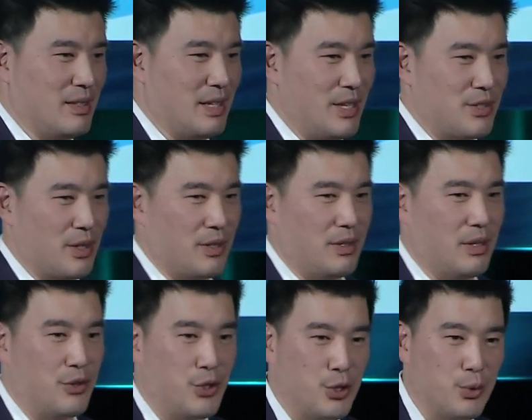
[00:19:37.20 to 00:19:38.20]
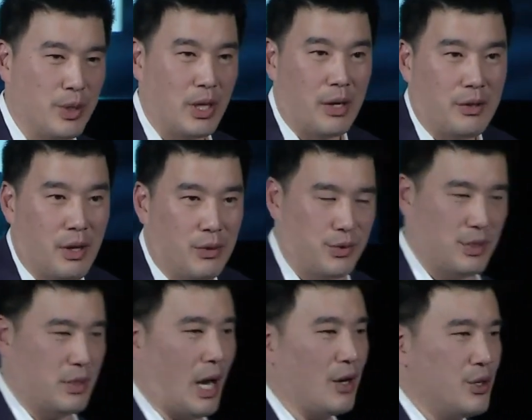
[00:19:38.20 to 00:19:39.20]
These are the new and
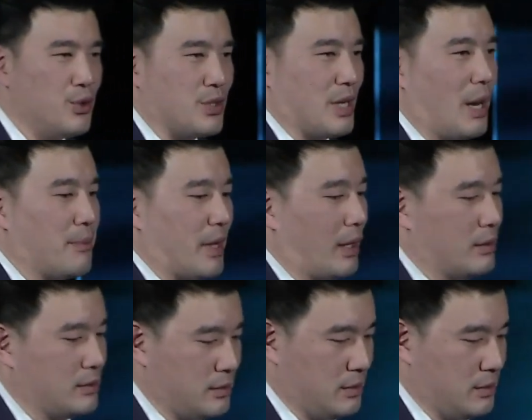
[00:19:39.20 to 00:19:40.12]
unknowns. How do you stop that?